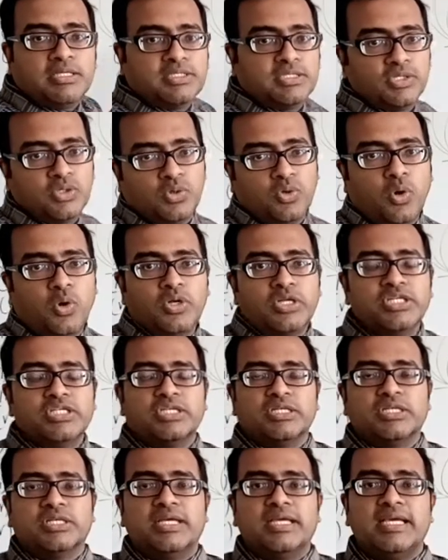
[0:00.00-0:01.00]
0
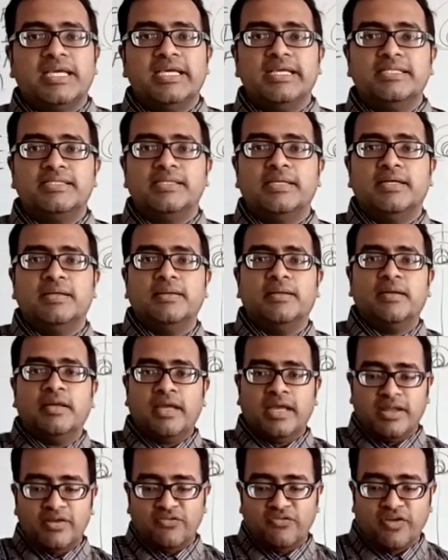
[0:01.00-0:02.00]
origin is
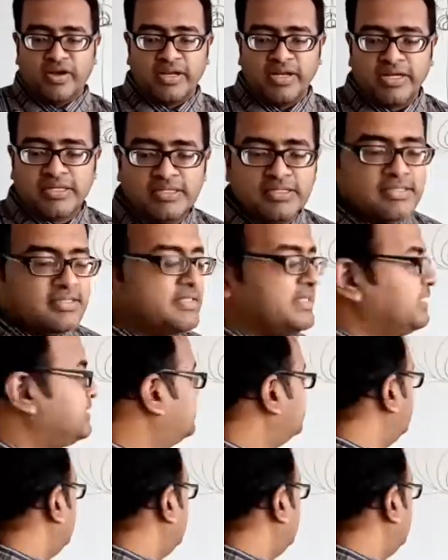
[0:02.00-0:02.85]
infinite set.